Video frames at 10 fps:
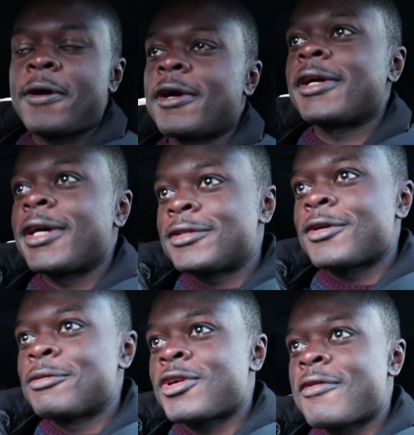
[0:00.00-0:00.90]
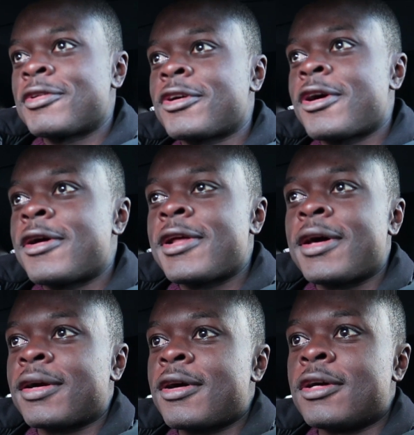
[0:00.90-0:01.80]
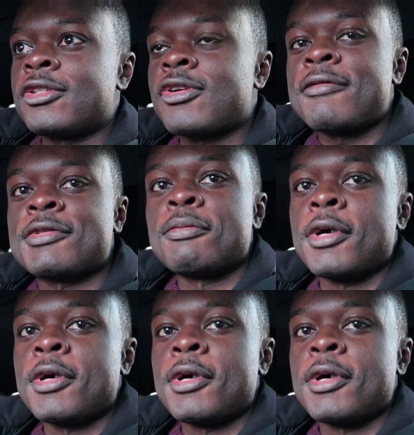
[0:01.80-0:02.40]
Alright guys, so I'm driving the car now. The car drives